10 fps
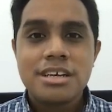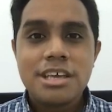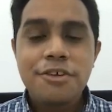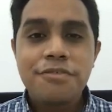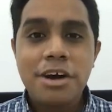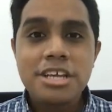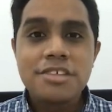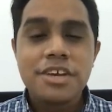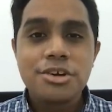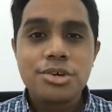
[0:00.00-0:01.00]
If you found
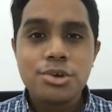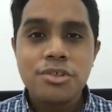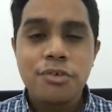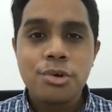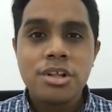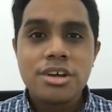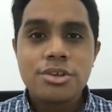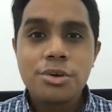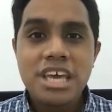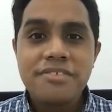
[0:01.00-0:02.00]
this video useful,
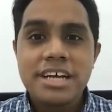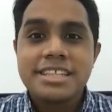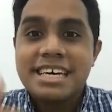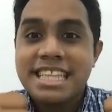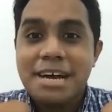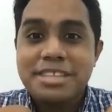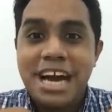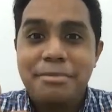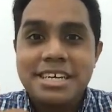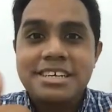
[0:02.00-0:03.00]
do give us a thumbs
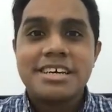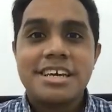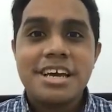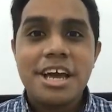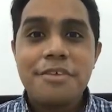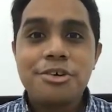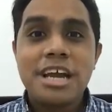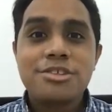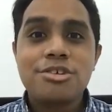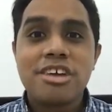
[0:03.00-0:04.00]
up. If you'd
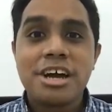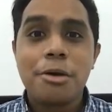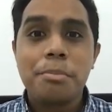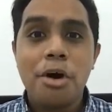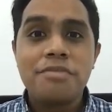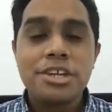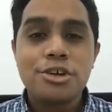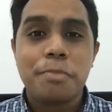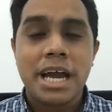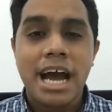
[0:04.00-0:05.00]
like to check out more
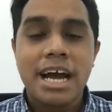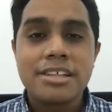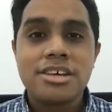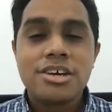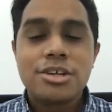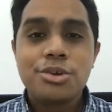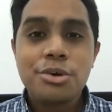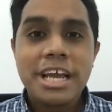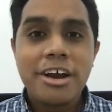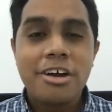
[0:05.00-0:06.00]
videos by us, do
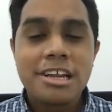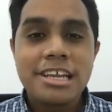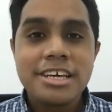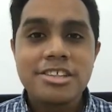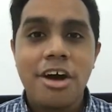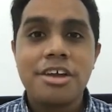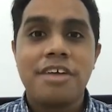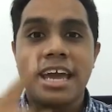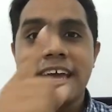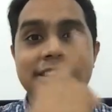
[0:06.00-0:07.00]
click on the links on the
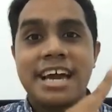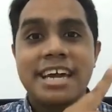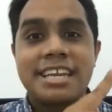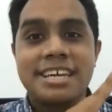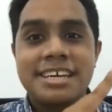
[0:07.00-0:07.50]
right hand side.